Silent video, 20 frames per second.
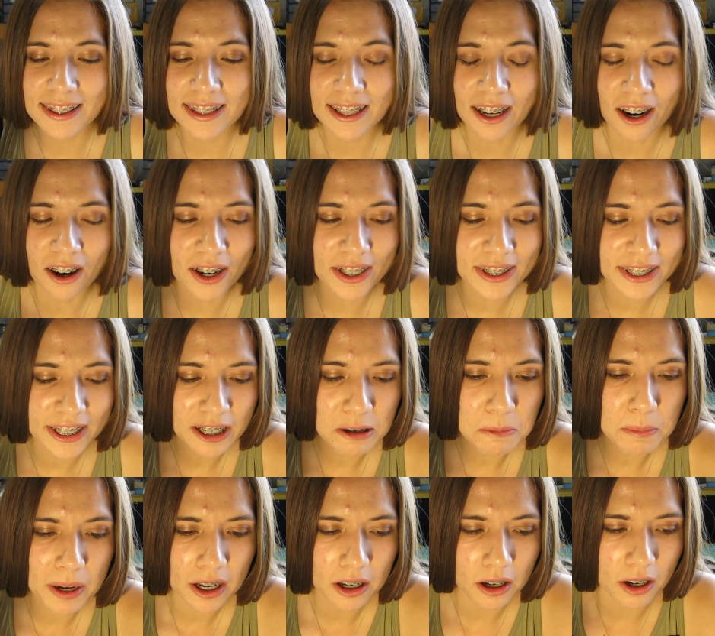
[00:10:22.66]
The hard thing
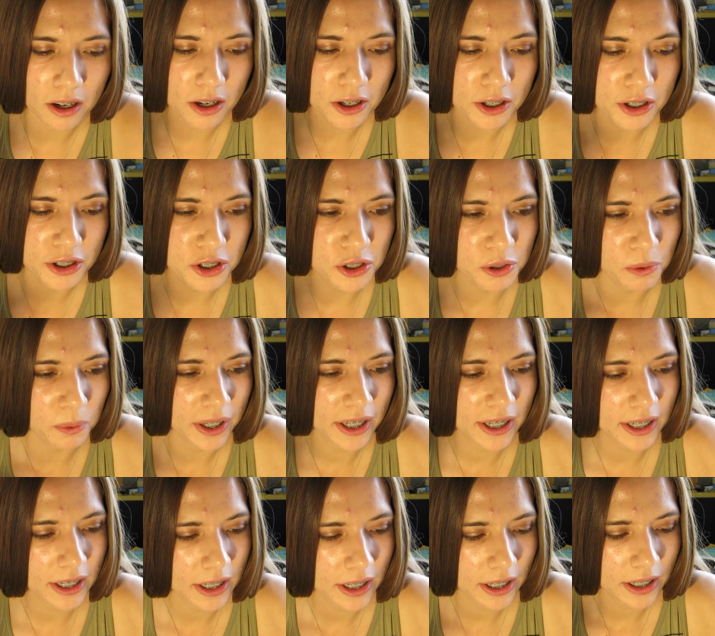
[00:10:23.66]
about
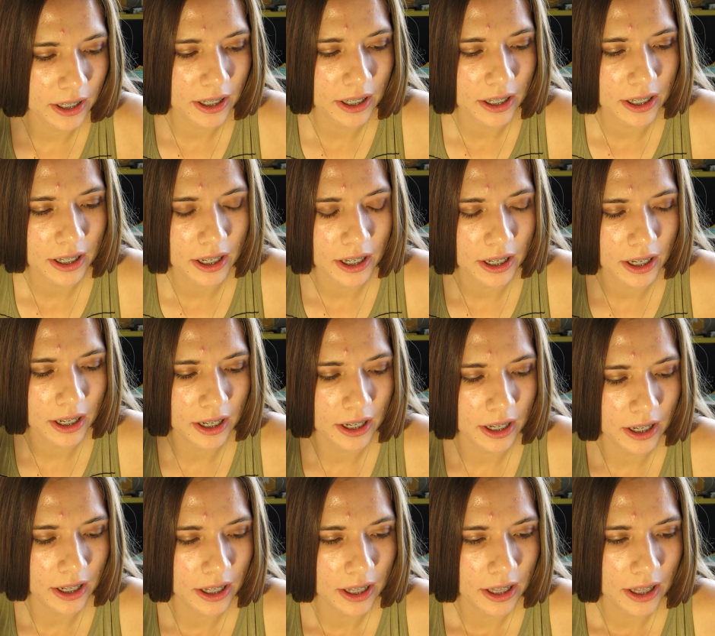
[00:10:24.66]
doing
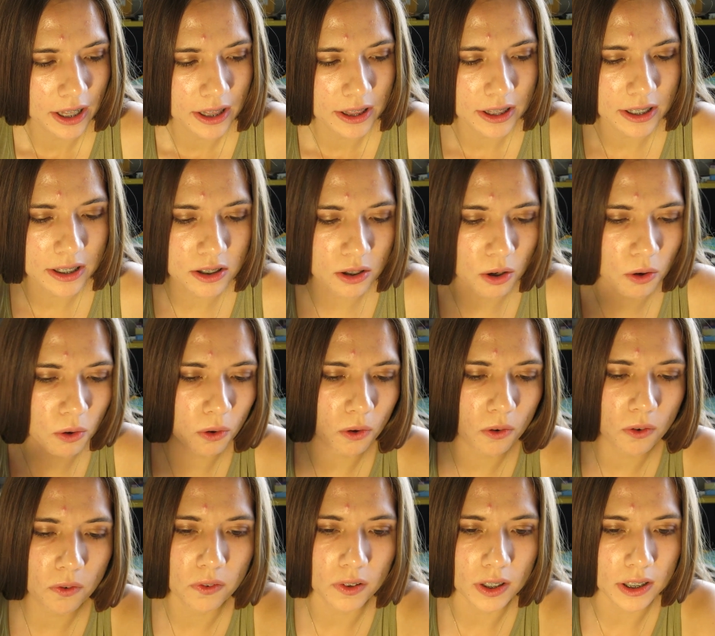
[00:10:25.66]
this whole
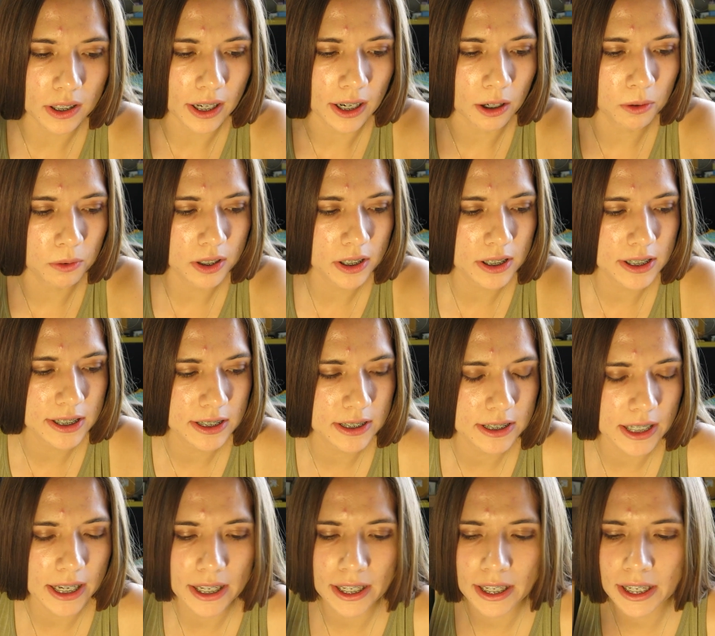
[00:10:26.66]
flower
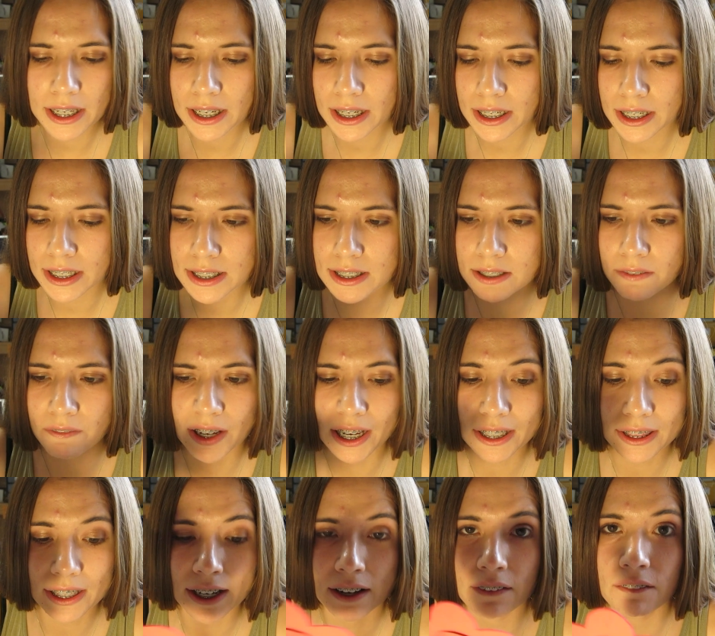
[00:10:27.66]
staking is the
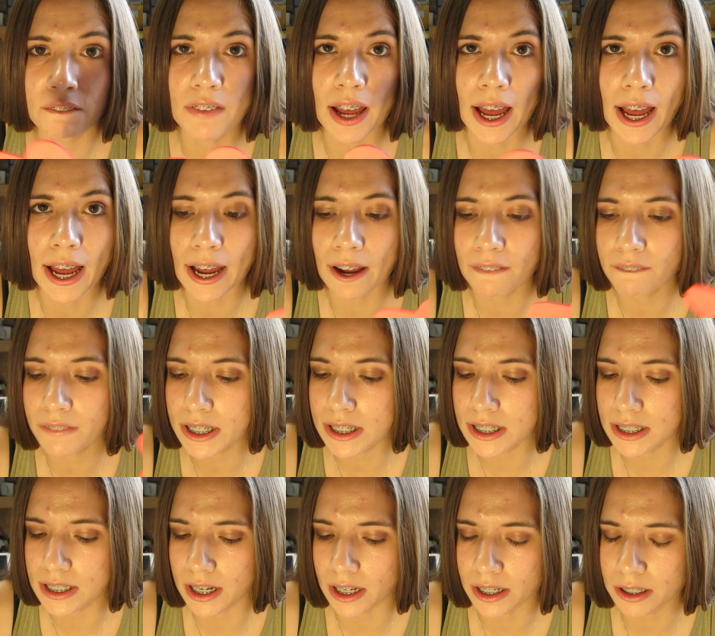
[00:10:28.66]
fact that I
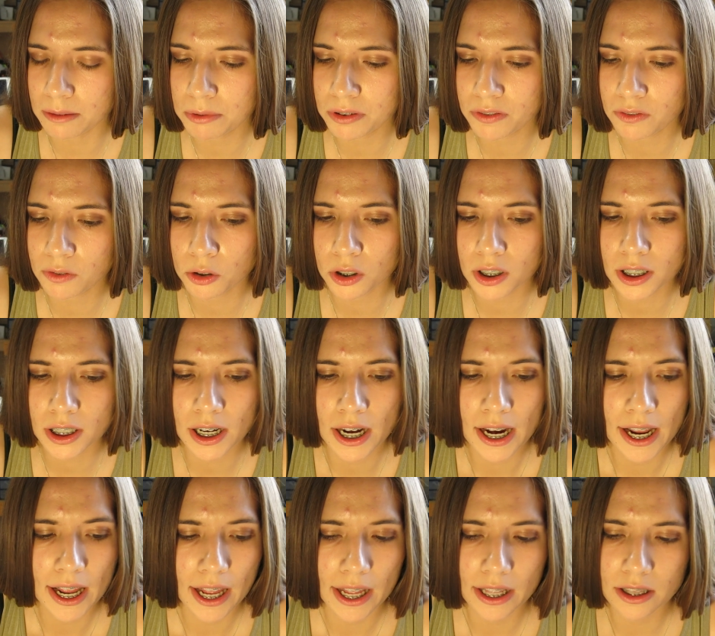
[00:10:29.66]
haven't done it before,
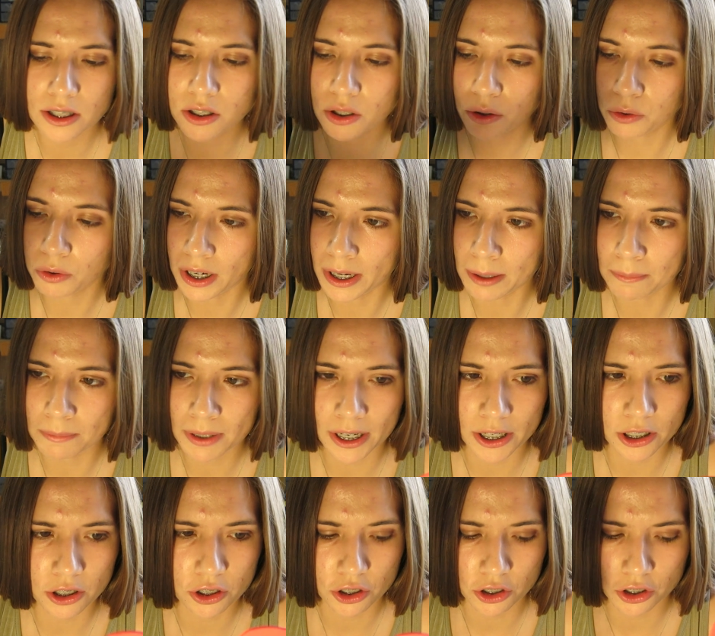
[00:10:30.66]
and so I'm
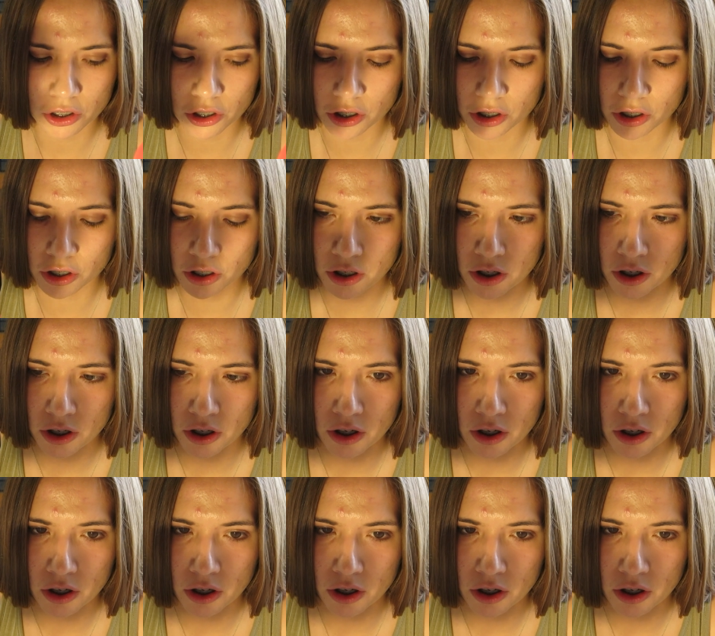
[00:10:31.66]
not sure